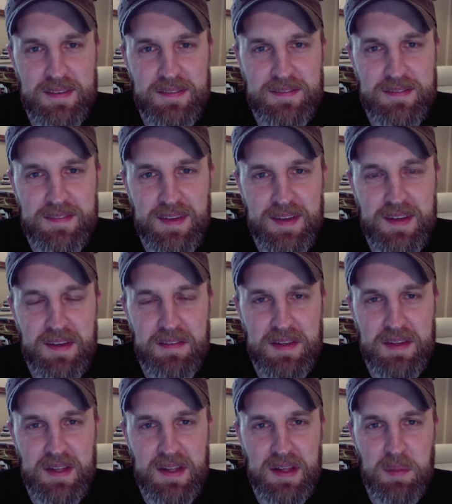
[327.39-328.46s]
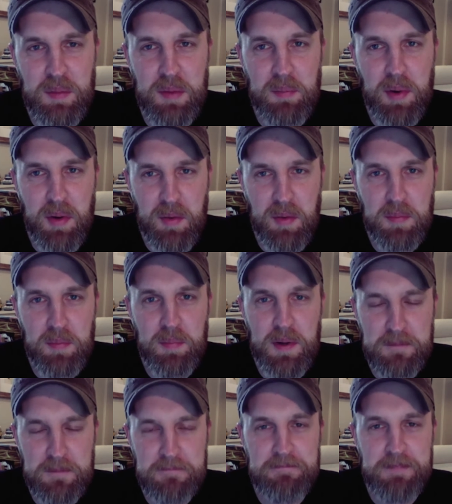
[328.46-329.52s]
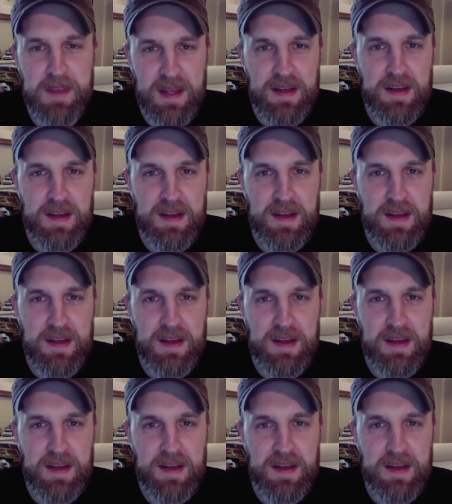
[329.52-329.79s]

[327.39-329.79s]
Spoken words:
And I definitely did a little bit of both. But yeah.